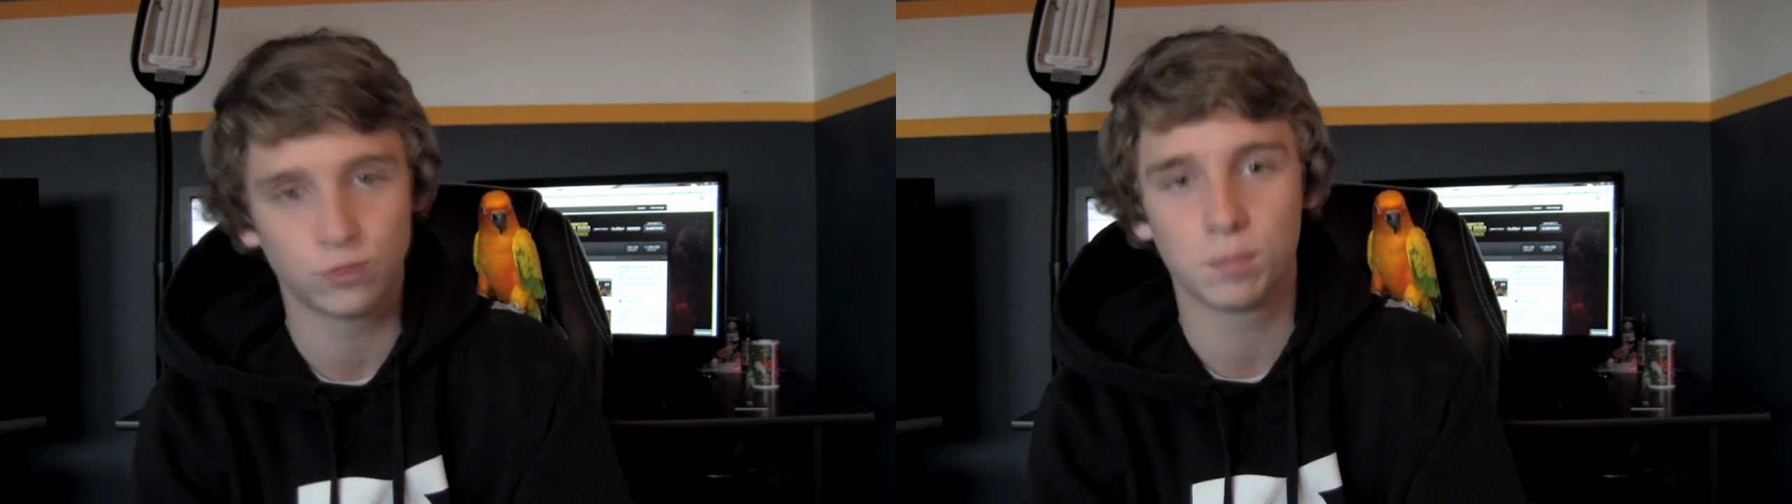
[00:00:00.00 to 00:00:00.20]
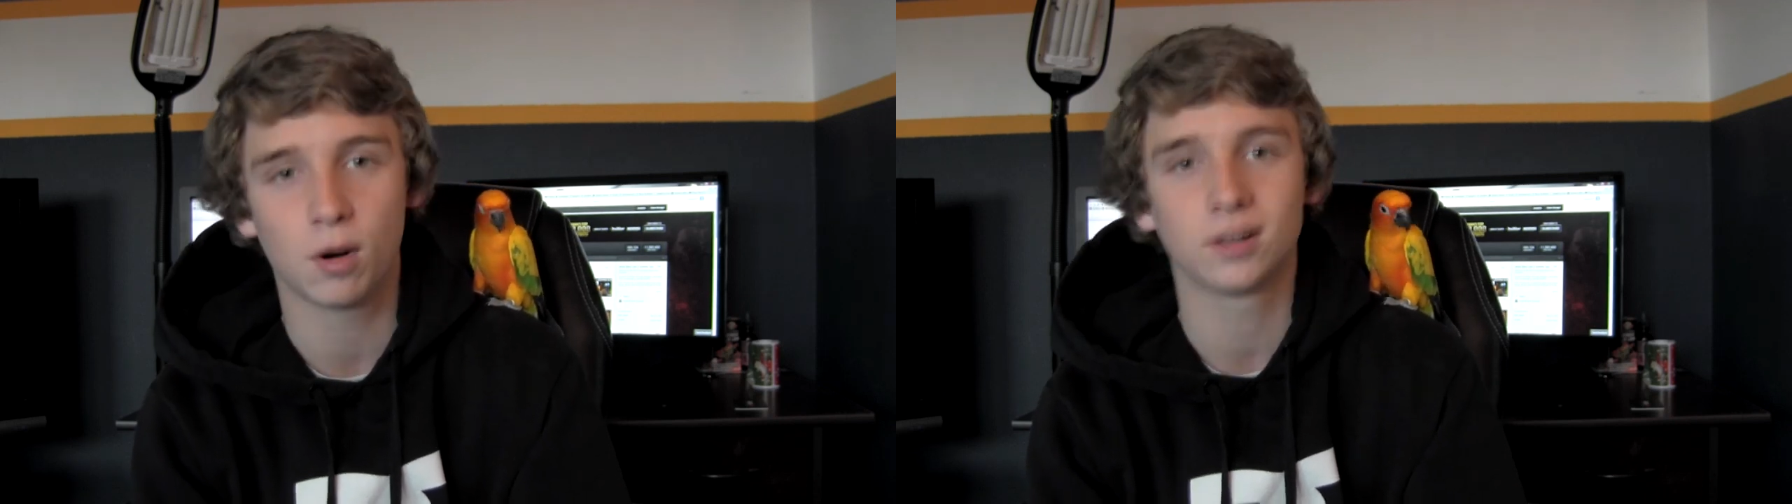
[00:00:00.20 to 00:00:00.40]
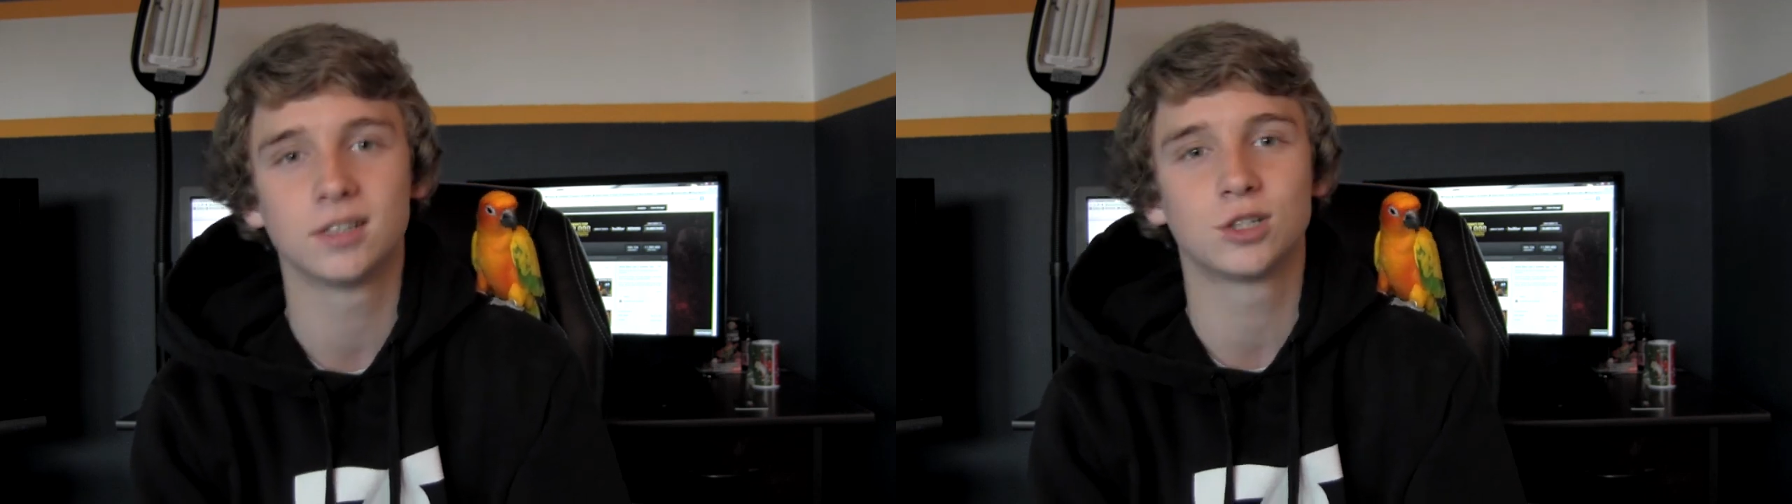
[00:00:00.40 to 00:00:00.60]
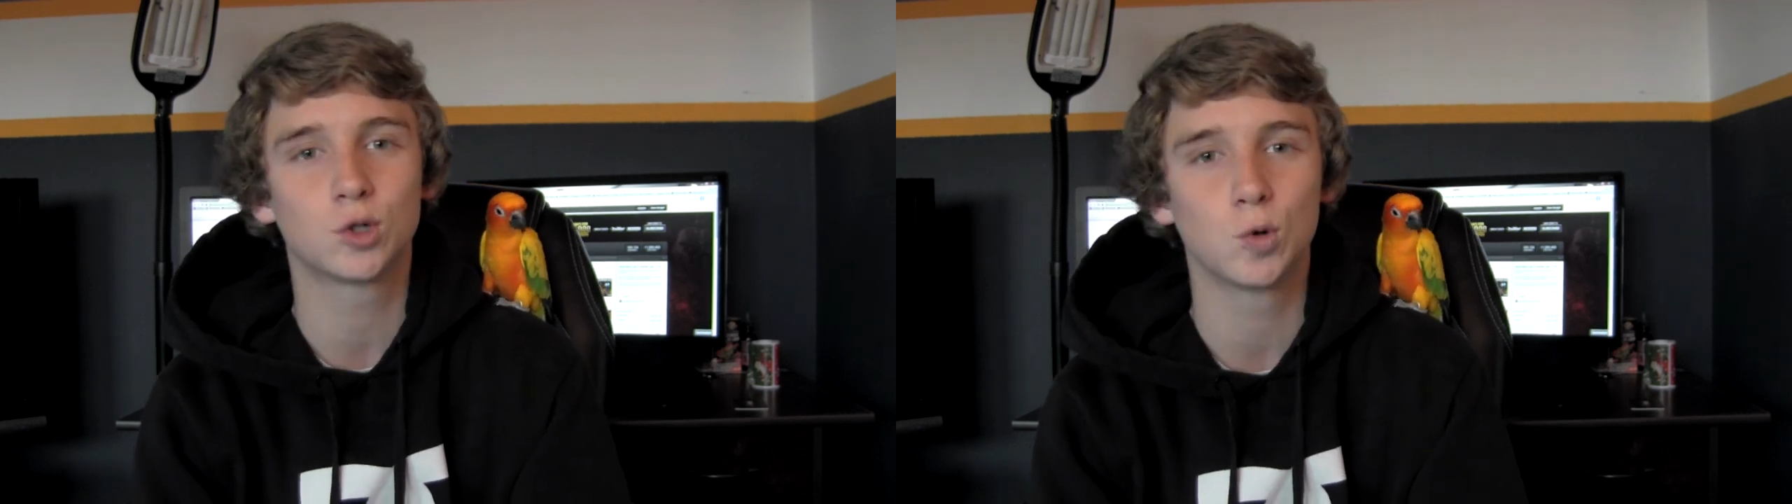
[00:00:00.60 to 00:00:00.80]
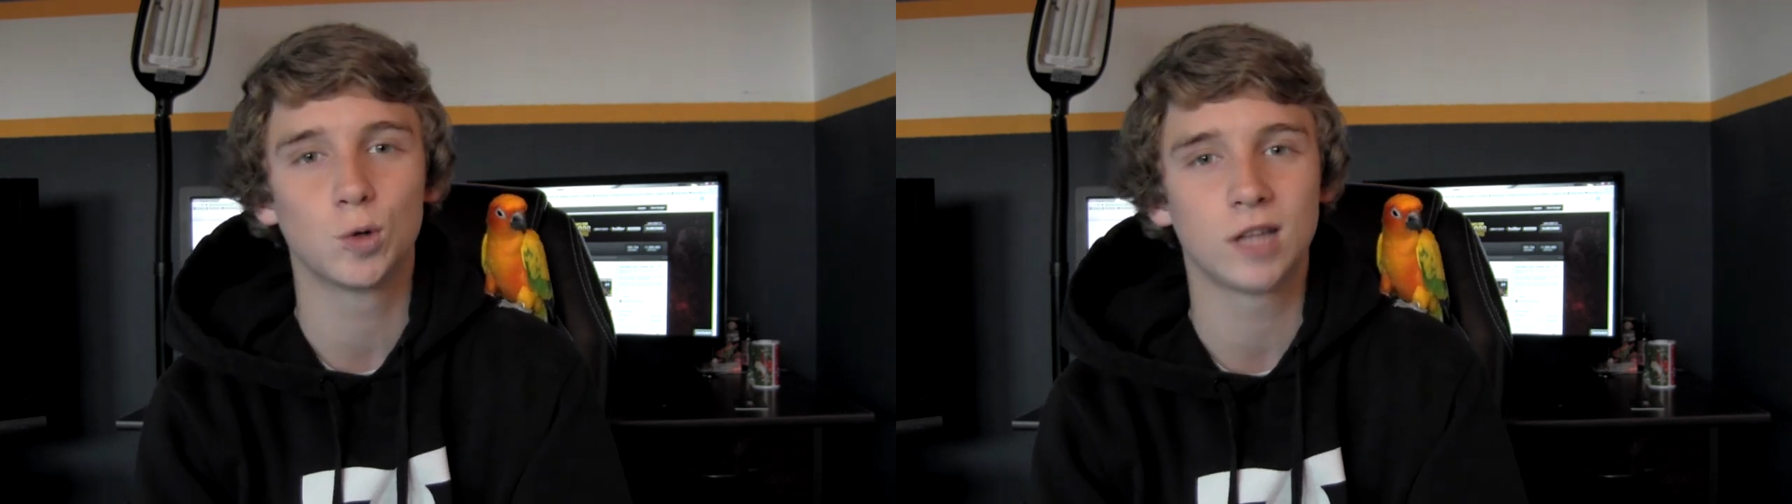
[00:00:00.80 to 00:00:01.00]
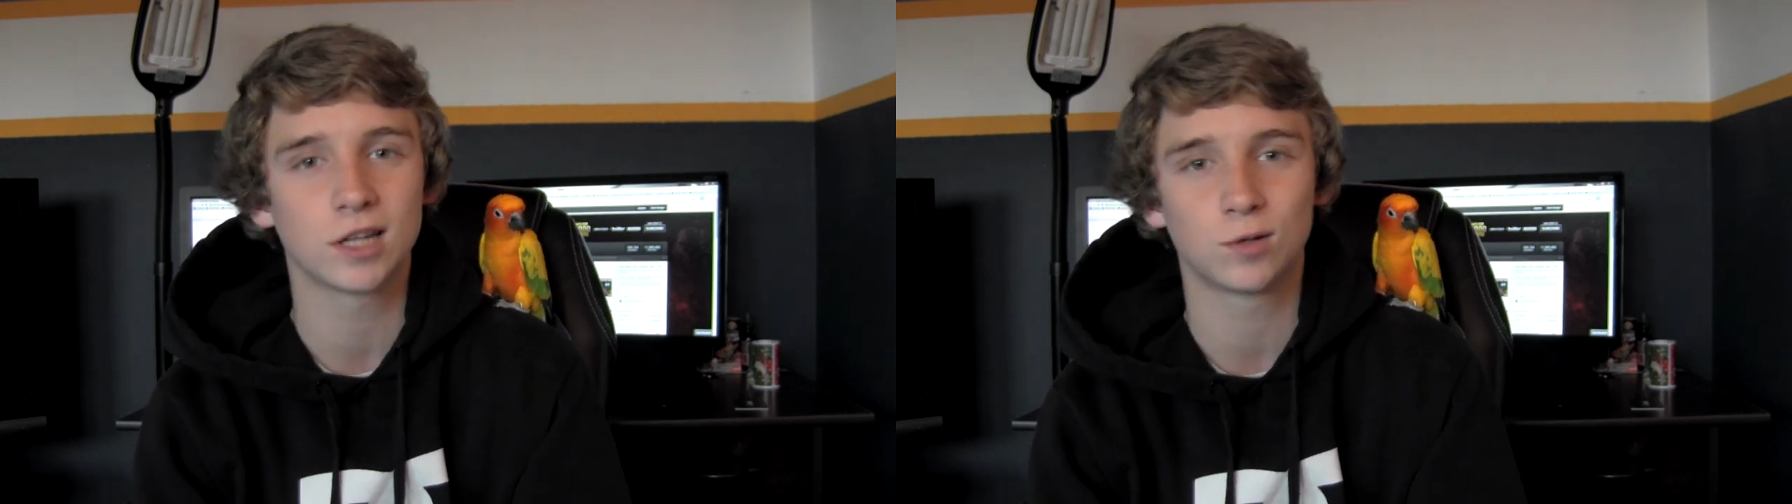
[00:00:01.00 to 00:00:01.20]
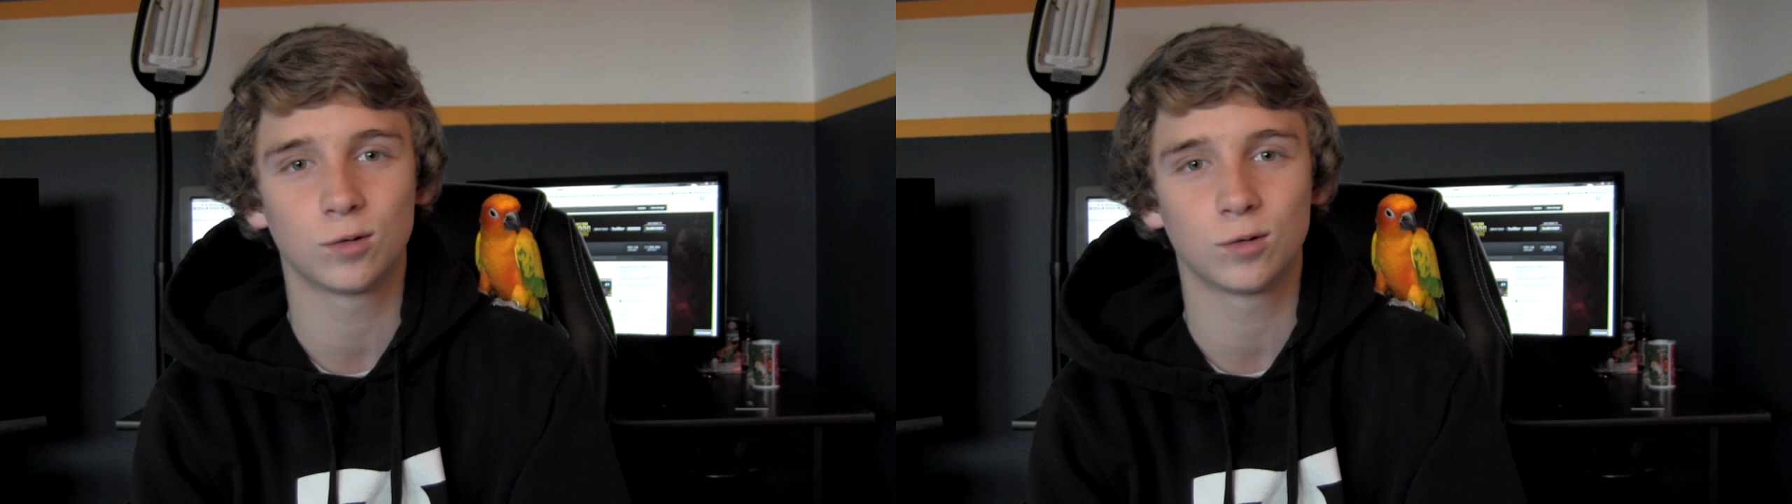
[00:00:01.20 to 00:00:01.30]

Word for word: football and school doesn't